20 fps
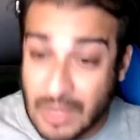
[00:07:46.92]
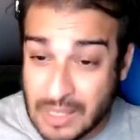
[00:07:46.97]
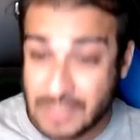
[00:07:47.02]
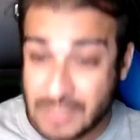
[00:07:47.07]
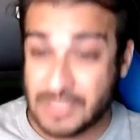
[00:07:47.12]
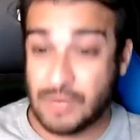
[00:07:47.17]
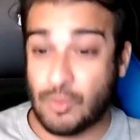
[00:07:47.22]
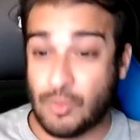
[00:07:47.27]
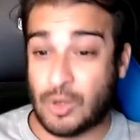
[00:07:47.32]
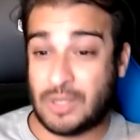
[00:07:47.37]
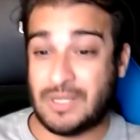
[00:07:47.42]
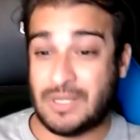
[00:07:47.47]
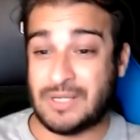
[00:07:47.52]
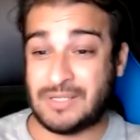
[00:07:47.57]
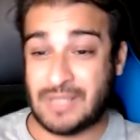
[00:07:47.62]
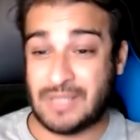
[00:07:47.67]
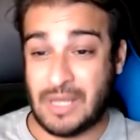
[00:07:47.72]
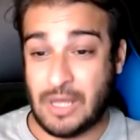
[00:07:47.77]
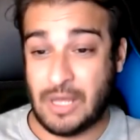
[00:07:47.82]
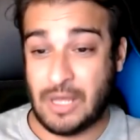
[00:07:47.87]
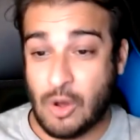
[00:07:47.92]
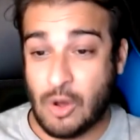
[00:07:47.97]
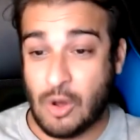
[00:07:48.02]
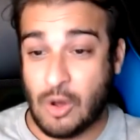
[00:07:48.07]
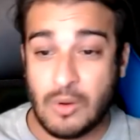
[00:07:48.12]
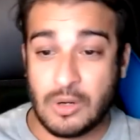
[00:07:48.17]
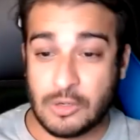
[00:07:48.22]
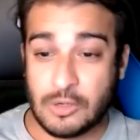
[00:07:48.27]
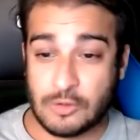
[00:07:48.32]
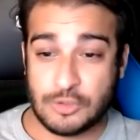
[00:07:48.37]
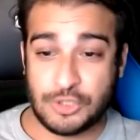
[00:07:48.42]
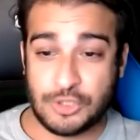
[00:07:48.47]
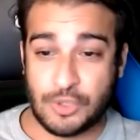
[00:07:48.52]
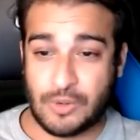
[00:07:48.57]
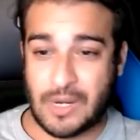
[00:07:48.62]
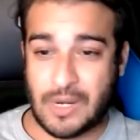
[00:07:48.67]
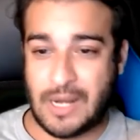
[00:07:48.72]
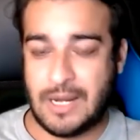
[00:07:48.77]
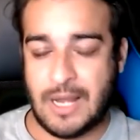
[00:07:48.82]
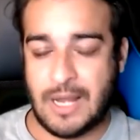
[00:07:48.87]
see what they say, or launch
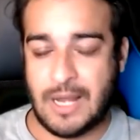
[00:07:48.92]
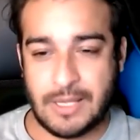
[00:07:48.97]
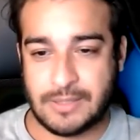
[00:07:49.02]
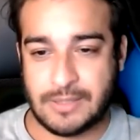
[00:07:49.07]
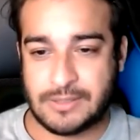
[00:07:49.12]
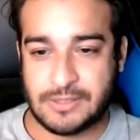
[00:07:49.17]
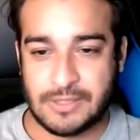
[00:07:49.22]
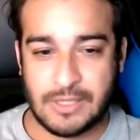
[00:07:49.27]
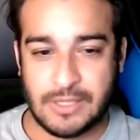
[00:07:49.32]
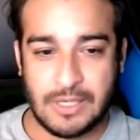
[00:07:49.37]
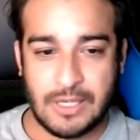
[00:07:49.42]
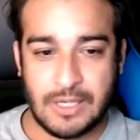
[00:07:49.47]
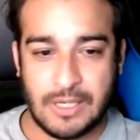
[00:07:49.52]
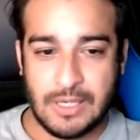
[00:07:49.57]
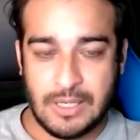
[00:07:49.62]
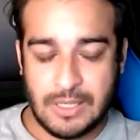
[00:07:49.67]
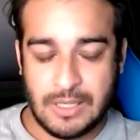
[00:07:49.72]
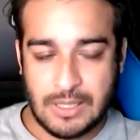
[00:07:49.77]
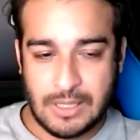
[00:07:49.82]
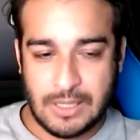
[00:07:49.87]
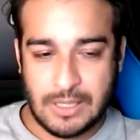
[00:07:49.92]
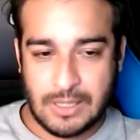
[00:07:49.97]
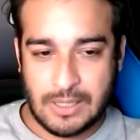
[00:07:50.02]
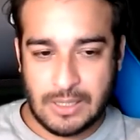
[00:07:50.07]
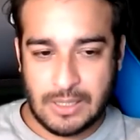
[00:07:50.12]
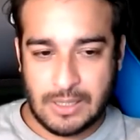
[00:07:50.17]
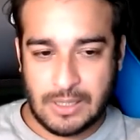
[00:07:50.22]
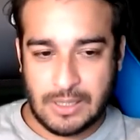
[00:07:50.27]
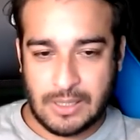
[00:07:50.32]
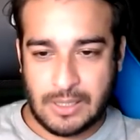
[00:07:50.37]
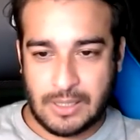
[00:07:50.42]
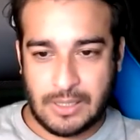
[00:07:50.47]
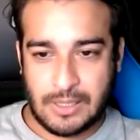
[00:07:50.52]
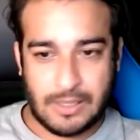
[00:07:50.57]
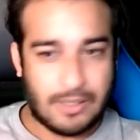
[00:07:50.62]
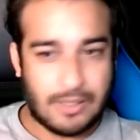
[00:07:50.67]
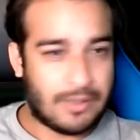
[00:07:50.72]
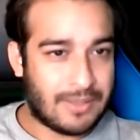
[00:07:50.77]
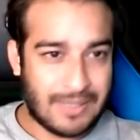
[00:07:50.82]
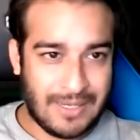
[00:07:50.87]
your own ads.
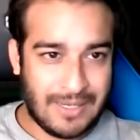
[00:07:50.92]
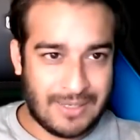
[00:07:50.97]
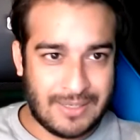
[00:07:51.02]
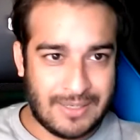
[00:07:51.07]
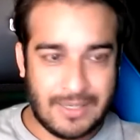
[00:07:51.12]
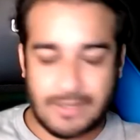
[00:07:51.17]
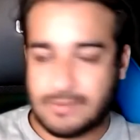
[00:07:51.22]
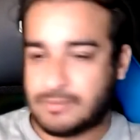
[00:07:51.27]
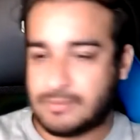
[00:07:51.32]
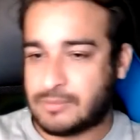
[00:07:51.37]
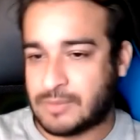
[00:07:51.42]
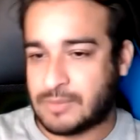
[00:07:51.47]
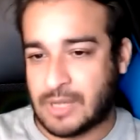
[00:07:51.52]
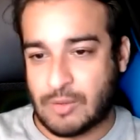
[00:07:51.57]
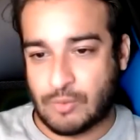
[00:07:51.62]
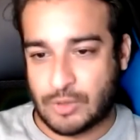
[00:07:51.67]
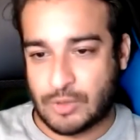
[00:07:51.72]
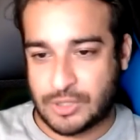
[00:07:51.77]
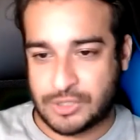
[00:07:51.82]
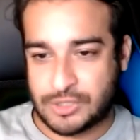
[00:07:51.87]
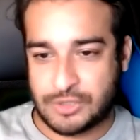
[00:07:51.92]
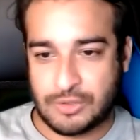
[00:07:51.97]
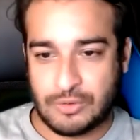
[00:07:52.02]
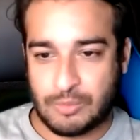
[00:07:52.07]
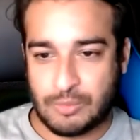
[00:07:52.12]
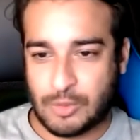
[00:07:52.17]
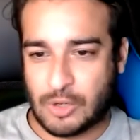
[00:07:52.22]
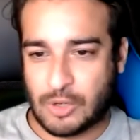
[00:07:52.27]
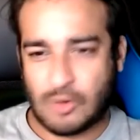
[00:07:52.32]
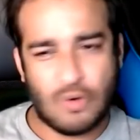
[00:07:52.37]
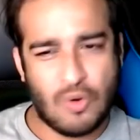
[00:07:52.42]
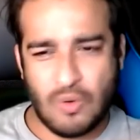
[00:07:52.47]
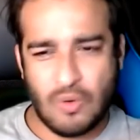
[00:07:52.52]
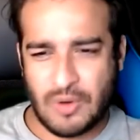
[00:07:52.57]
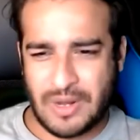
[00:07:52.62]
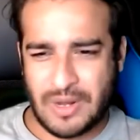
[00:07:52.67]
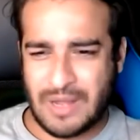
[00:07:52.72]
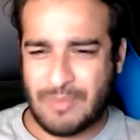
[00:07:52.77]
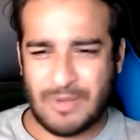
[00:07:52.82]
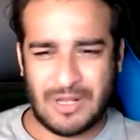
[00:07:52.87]
LinkedIn, that works too, but
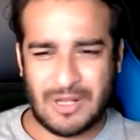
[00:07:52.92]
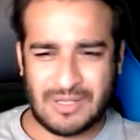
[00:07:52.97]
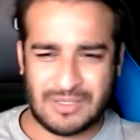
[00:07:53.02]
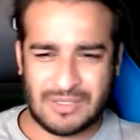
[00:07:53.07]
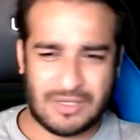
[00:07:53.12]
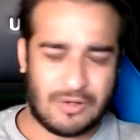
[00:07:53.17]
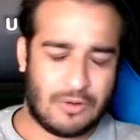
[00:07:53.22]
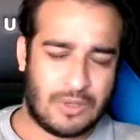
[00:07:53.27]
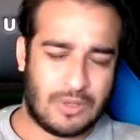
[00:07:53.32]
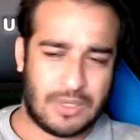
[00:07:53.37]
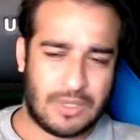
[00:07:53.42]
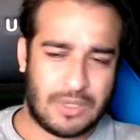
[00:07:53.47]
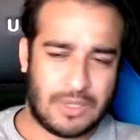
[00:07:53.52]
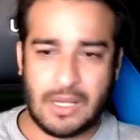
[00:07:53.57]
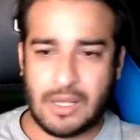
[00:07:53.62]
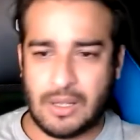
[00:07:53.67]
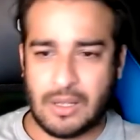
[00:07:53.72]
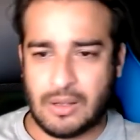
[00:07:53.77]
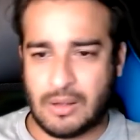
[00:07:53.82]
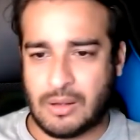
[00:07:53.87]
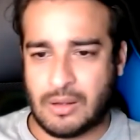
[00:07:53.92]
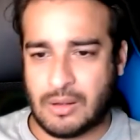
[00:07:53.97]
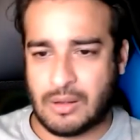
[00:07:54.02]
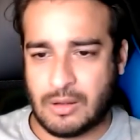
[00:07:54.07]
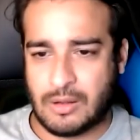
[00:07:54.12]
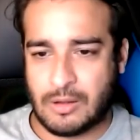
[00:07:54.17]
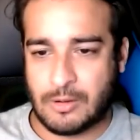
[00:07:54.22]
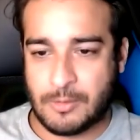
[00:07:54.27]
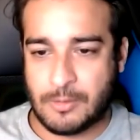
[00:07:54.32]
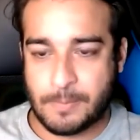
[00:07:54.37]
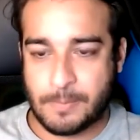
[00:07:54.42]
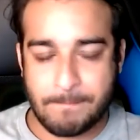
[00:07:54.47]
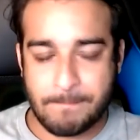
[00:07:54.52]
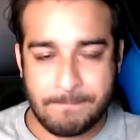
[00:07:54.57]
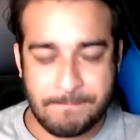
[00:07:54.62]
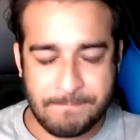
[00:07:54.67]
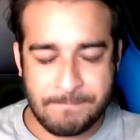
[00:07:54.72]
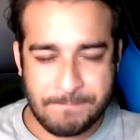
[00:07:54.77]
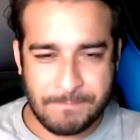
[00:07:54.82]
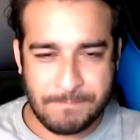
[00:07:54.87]
cold emails and all that,
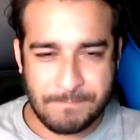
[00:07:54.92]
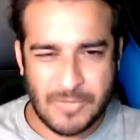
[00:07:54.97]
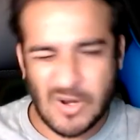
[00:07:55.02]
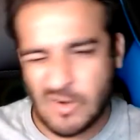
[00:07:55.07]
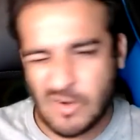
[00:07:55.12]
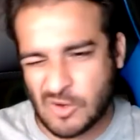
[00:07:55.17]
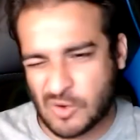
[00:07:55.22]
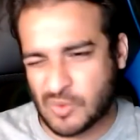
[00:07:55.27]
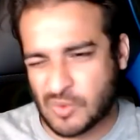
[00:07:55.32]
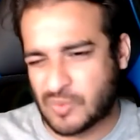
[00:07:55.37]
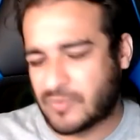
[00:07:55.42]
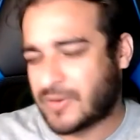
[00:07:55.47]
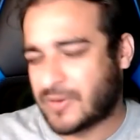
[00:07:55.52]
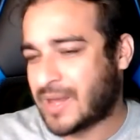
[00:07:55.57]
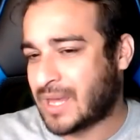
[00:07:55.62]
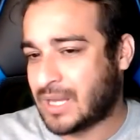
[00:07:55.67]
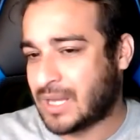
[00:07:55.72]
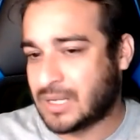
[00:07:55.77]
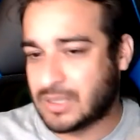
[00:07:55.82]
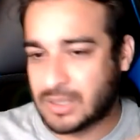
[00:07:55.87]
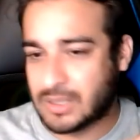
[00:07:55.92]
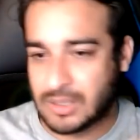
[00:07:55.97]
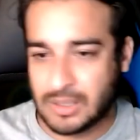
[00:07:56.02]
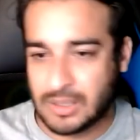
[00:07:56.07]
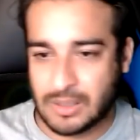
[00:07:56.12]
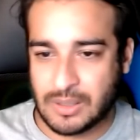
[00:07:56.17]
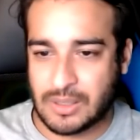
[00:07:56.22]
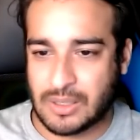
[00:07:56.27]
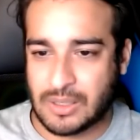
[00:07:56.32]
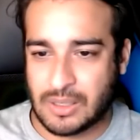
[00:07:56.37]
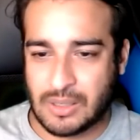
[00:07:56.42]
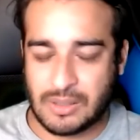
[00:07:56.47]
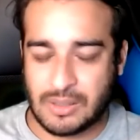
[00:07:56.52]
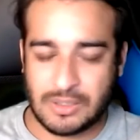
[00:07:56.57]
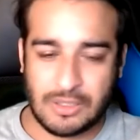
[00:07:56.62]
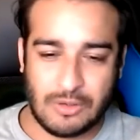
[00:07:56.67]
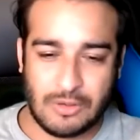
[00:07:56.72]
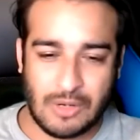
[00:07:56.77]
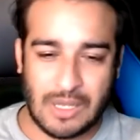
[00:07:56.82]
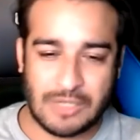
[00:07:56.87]
not a good fan.
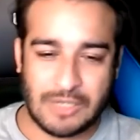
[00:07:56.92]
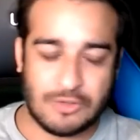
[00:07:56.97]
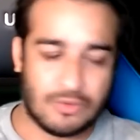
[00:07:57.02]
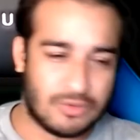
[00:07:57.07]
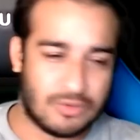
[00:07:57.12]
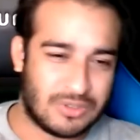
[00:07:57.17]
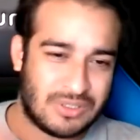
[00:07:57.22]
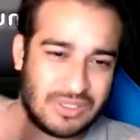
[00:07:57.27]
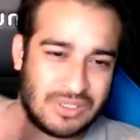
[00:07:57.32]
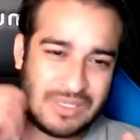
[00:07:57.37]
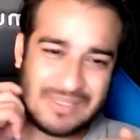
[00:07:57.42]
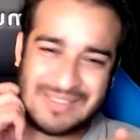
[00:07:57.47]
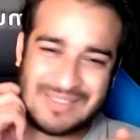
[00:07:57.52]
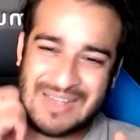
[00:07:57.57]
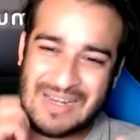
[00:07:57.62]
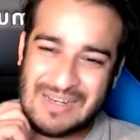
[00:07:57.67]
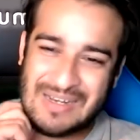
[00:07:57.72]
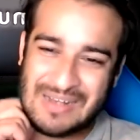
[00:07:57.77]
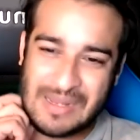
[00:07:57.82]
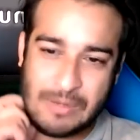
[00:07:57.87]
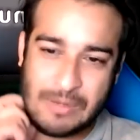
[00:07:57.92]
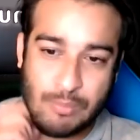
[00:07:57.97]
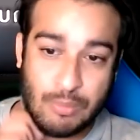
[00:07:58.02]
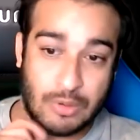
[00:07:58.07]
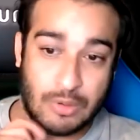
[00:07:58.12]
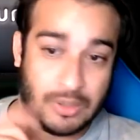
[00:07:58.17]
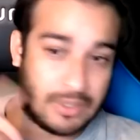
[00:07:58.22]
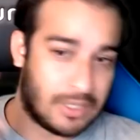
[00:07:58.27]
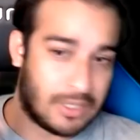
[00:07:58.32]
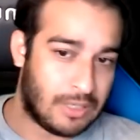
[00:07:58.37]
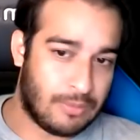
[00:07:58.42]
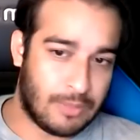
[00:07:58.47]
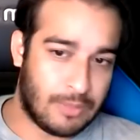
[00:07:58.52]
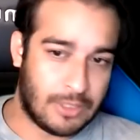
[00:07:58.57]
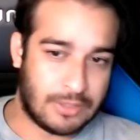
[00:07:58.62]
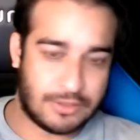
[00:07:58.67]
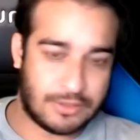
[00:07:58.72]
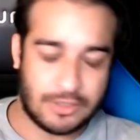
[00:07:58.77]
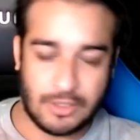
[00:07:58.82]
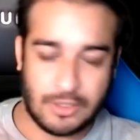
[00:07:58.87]
I don't send like bulk
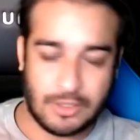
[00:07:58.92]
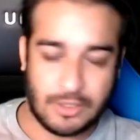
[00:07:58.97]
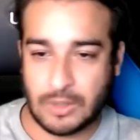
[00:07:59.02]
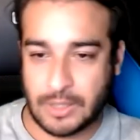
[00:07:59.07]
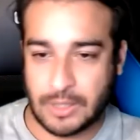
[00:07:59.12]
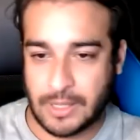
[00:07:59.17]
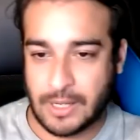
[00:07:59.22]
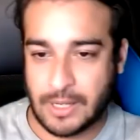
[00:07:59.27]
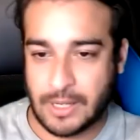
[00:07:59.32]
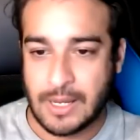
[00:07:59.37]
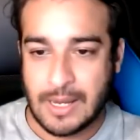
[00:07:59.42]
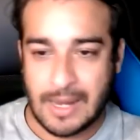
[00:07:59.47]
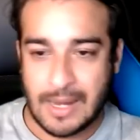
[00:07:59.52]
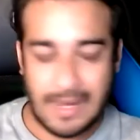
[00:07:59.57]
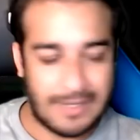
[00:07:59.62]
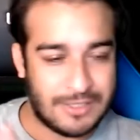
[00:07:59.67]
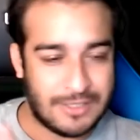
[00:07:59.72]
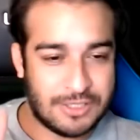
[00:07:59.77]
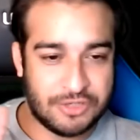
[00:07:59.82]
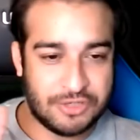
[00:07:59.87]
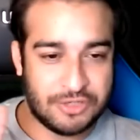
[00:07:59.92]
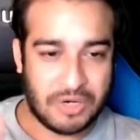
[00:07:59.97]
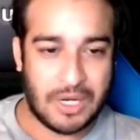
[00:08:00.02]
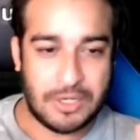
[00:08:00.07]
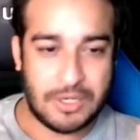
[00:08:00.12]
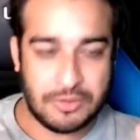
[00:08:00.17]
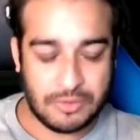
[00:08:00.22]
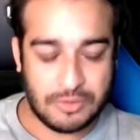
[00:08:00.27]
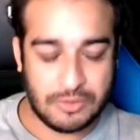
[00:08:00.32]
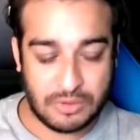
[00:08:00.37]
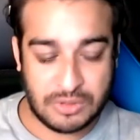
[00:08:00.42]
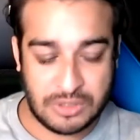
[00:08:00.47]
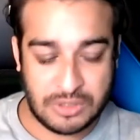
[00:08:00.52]
emails and all that. I just try to